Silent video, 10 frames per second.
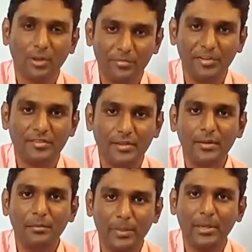is obviously
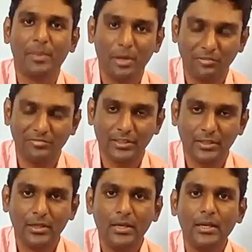a big part of it.
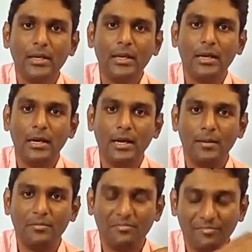
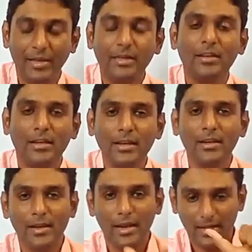Um,
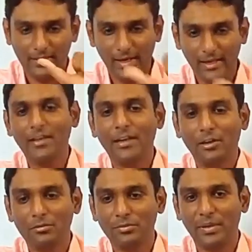finally, at the other end
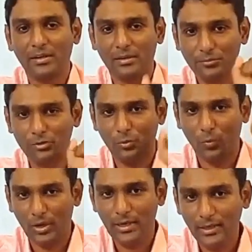of the spectrum, so at
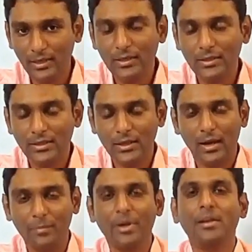one end,
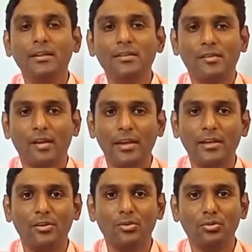Ambani is
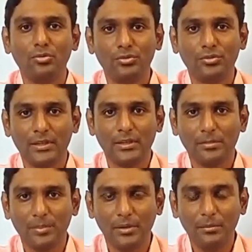trying to set
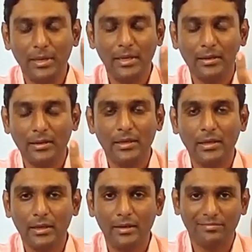up a made in
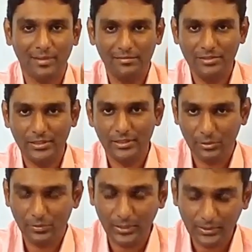India 5G
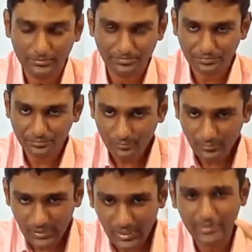network.
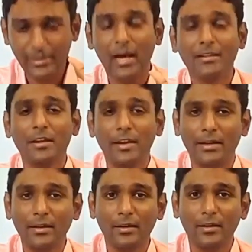At the other
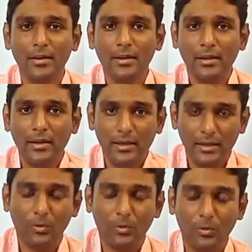end,
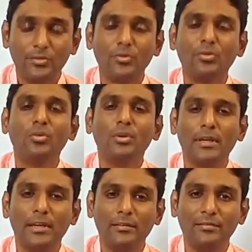he wants to
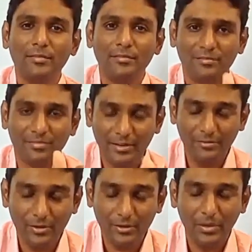give
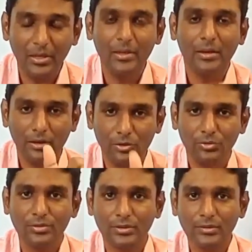500 million
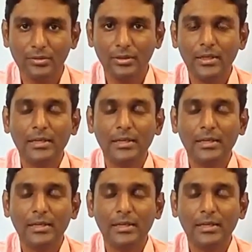users